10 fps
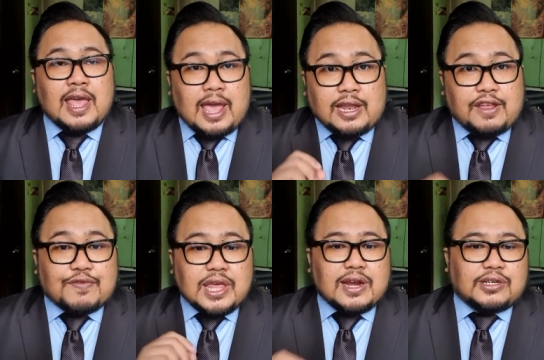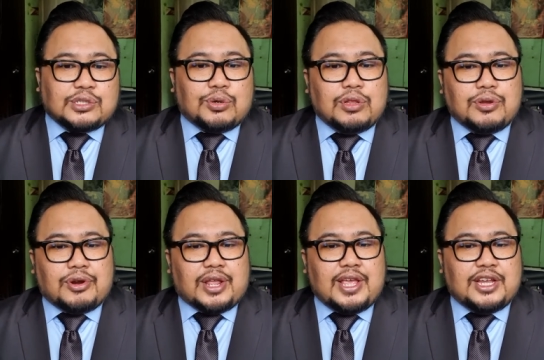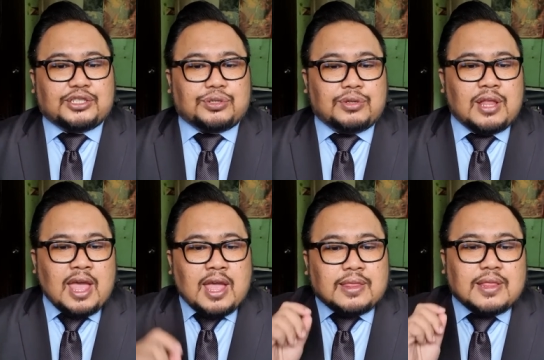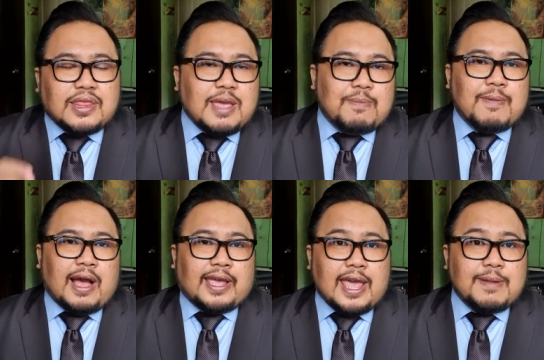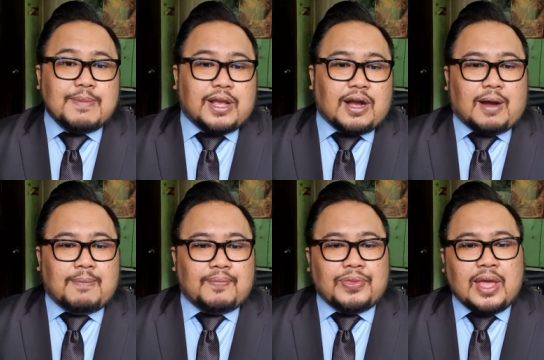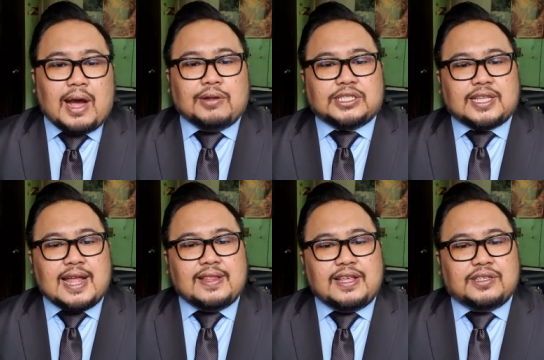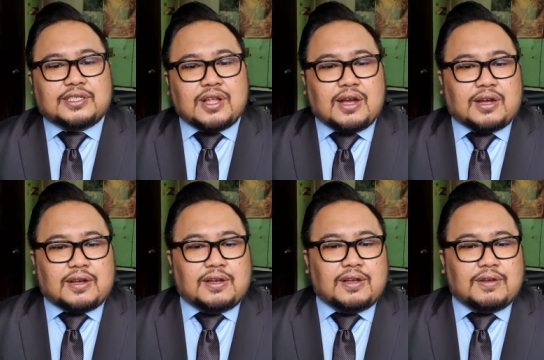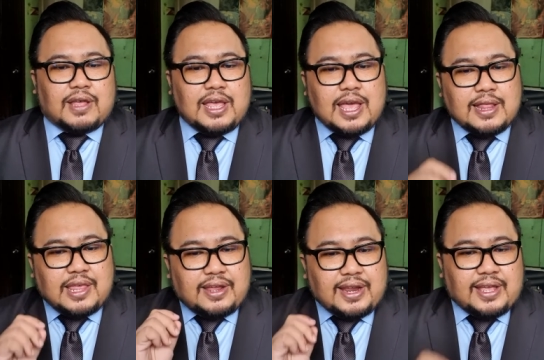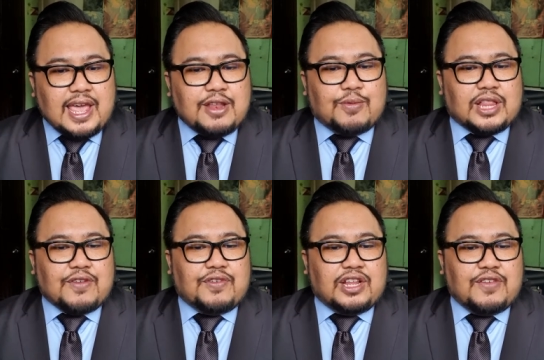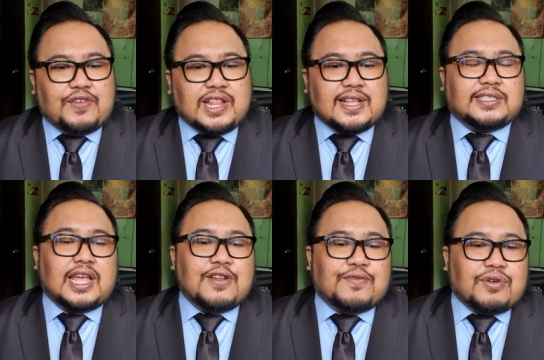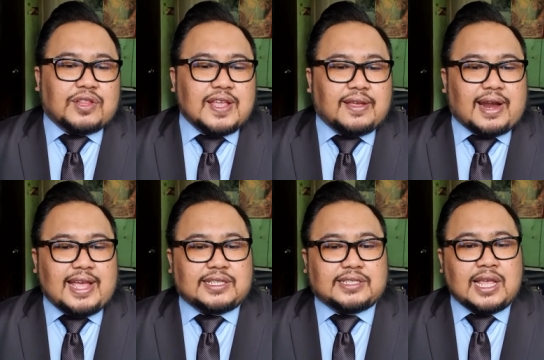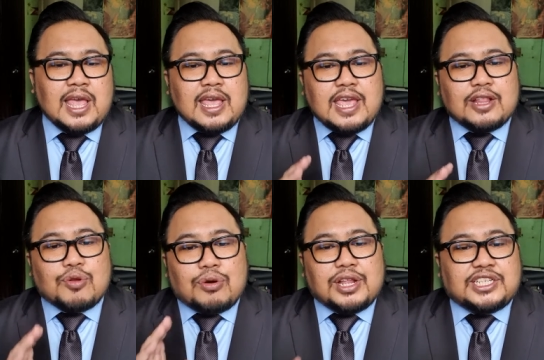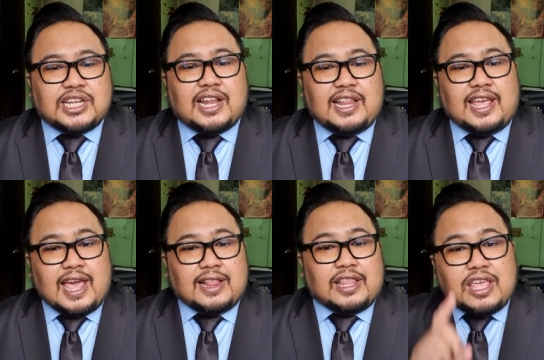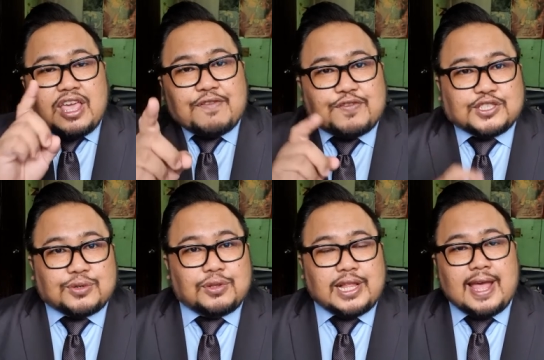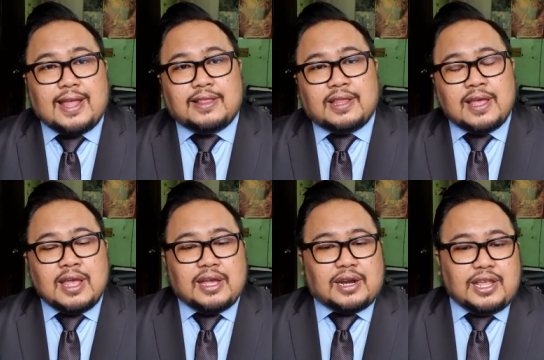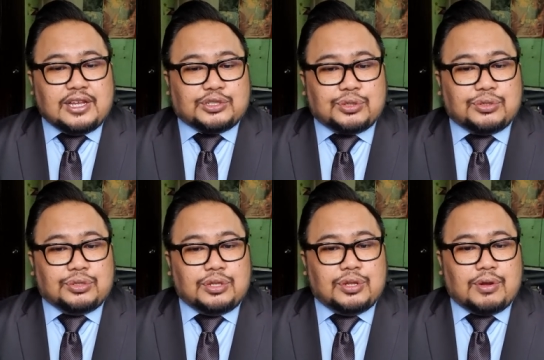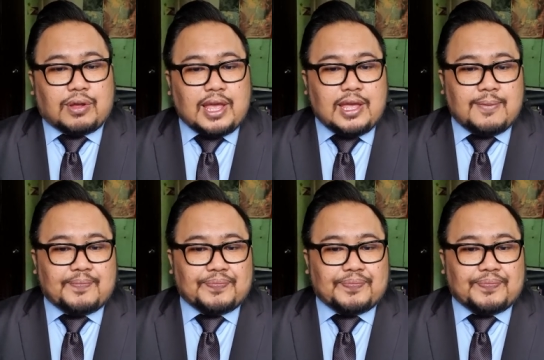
And if they are sold or reissued, then they again become outstanding stock. Okay? And they regain whatever dividends and voting rights it originally held if sold and reissued. Okay?